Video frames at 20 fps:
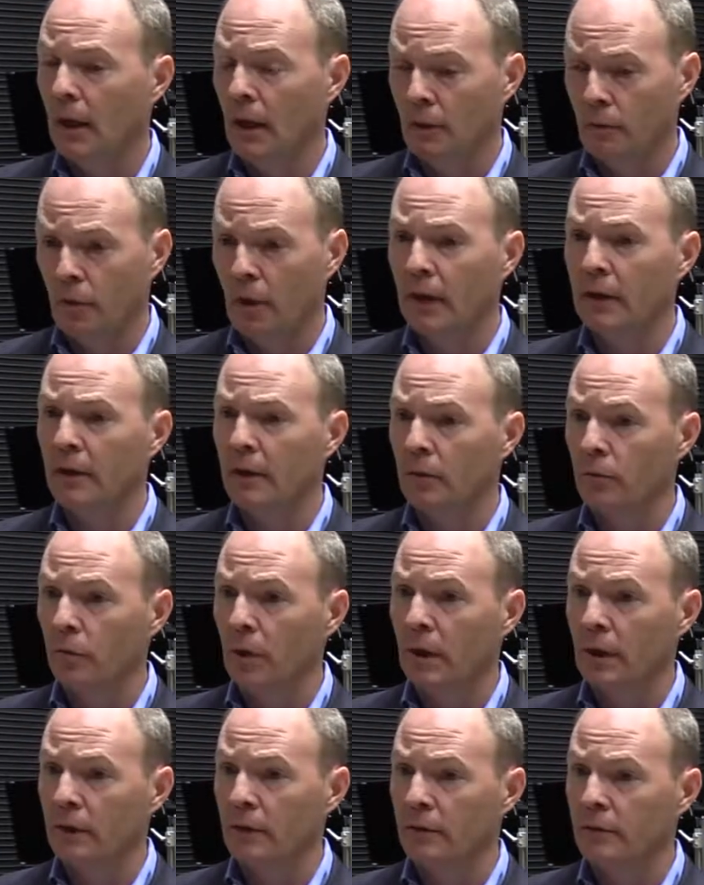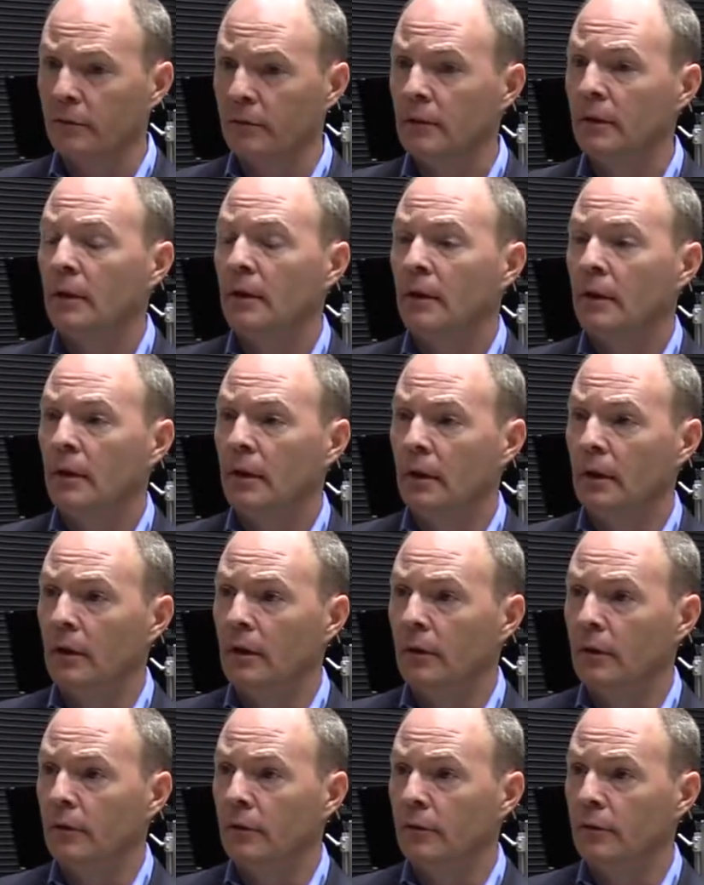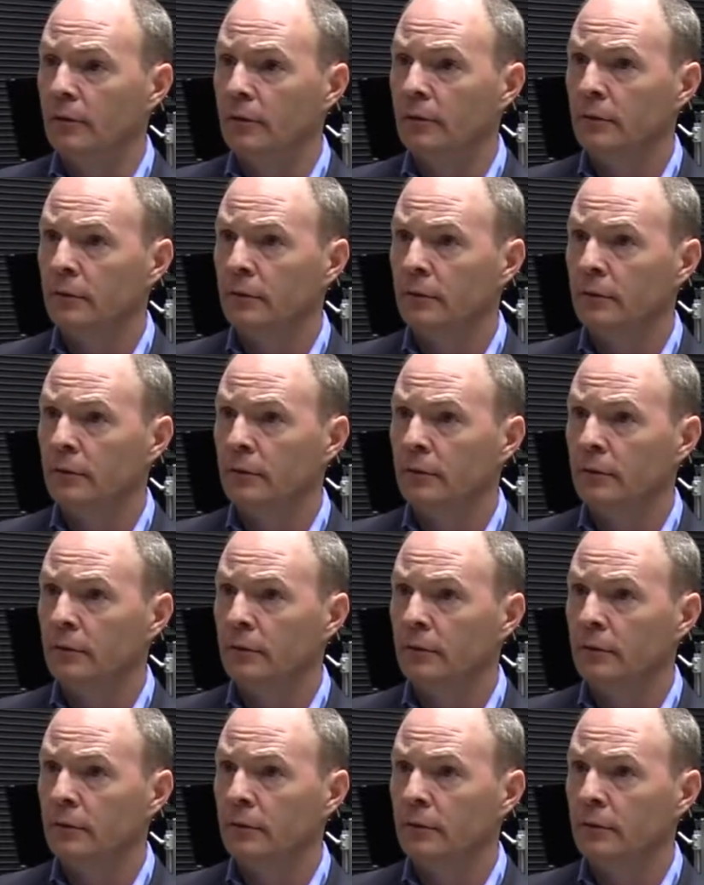And riding on rockets is